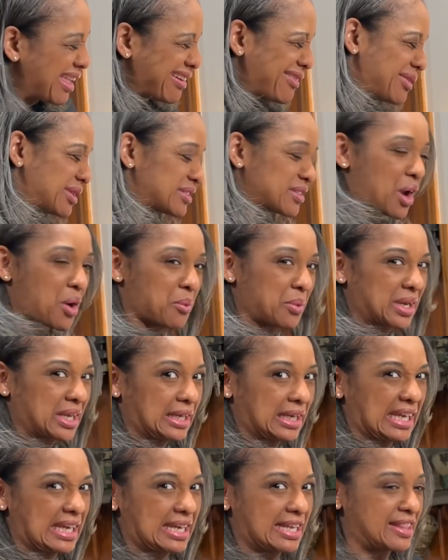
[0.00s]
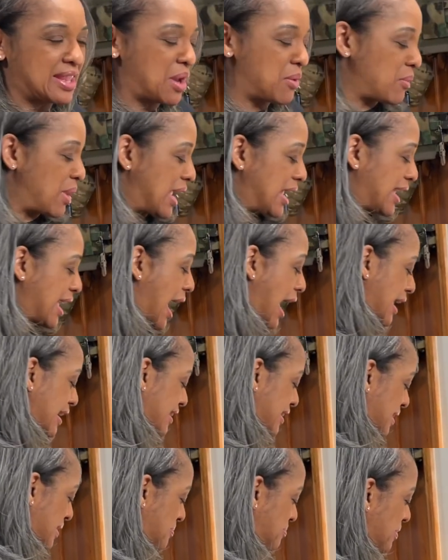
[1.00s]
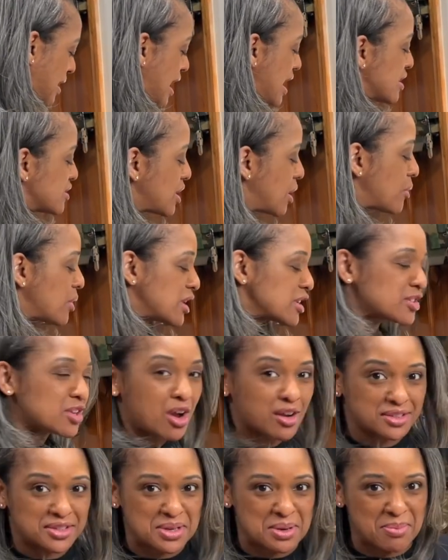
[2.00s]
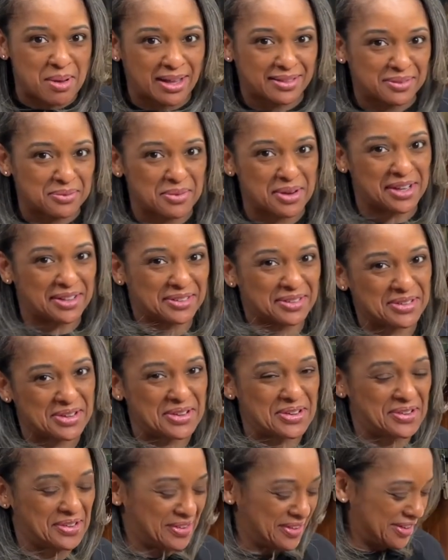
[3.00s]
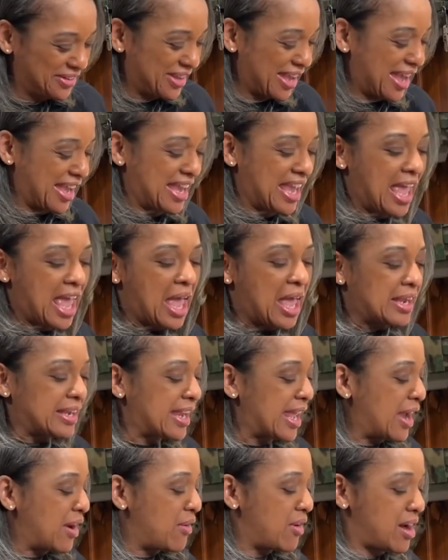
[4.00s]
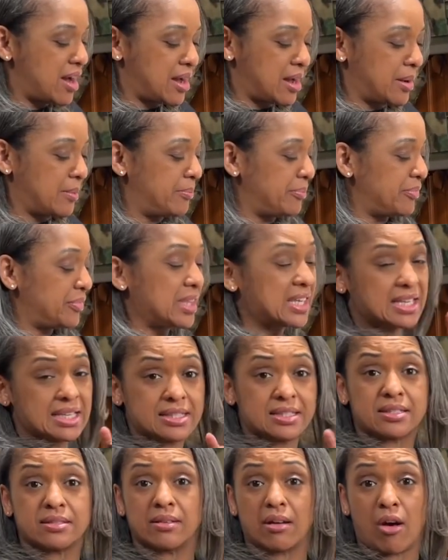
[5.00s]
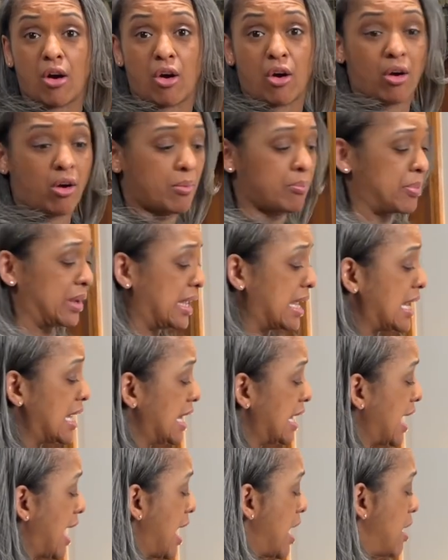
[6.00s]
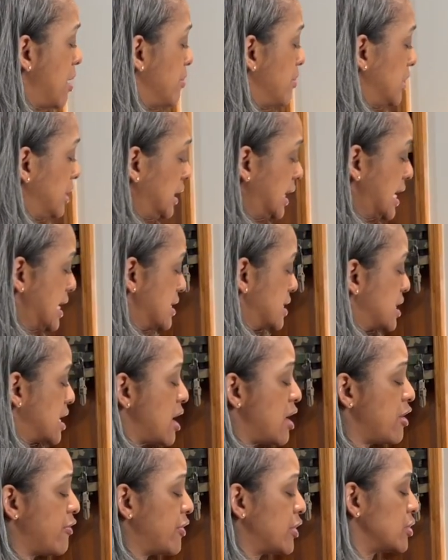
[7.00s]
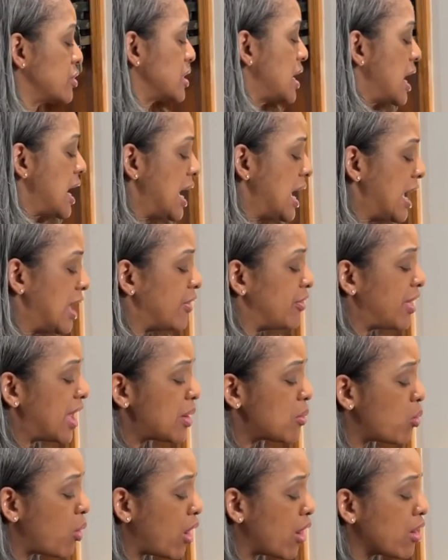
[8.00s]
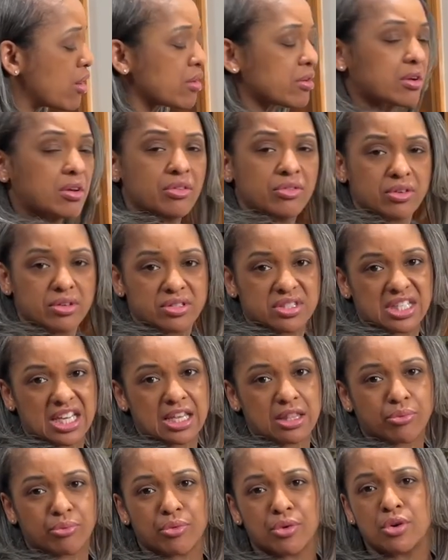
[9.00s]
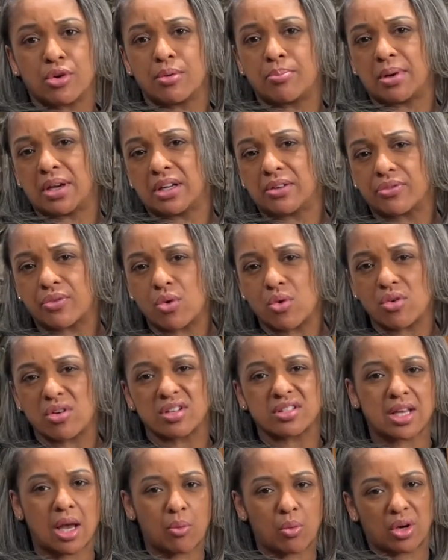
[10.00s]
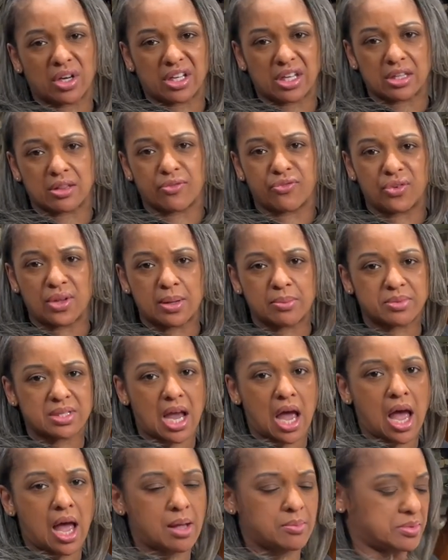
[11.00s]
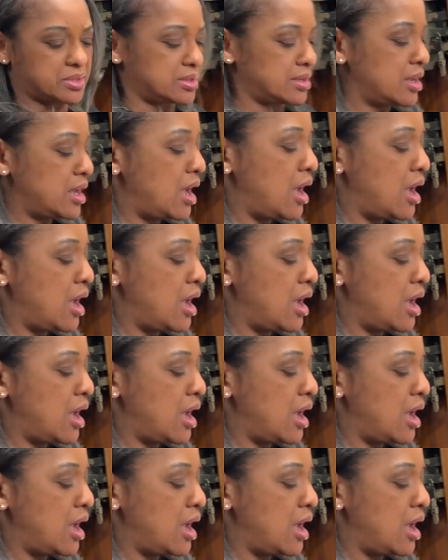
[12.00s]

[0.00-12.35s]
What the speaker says: was already leaning that way, kinda. So I want to talk to you about the reticle, okay? Now, these are bikini cap lens covers. They work, they're see-through, but of course I want to get the flip tops.